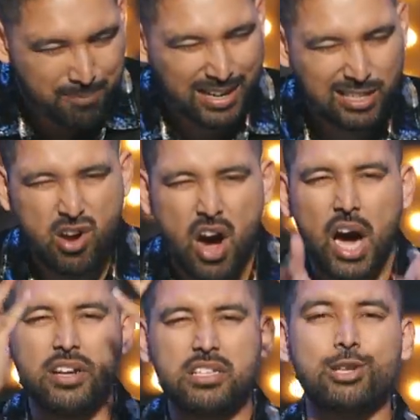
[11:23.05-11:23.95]
But
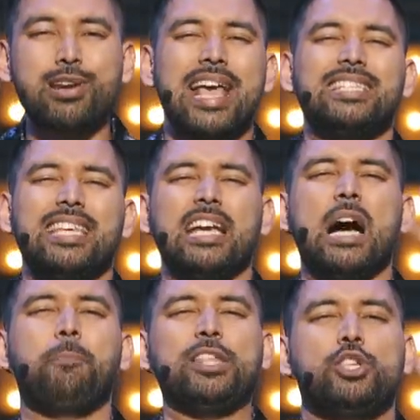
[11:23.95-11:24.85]
God is raising
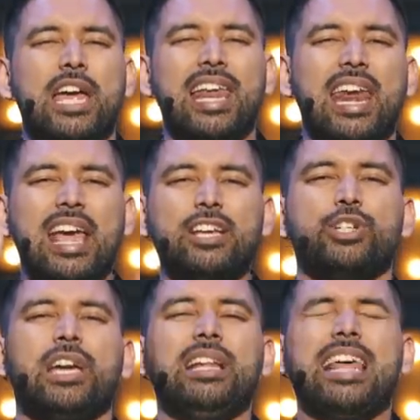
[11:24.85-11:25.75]
up a
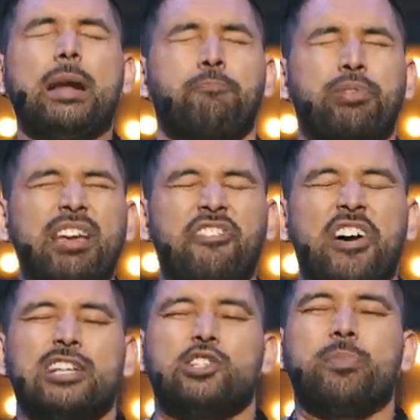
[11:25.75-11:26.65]
generation that
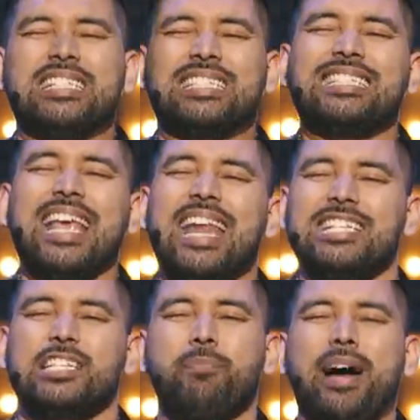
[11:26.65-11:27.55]
prefer to be
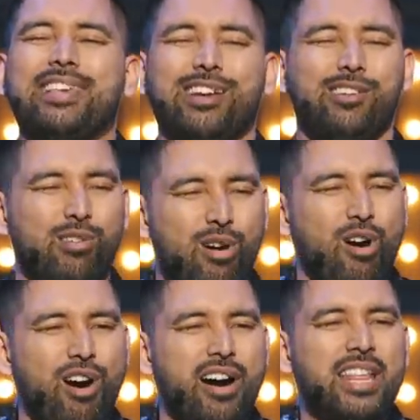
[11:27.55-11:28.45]
sent by the
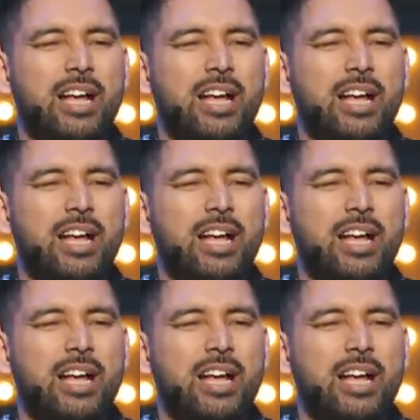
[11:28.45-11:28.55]
Lord.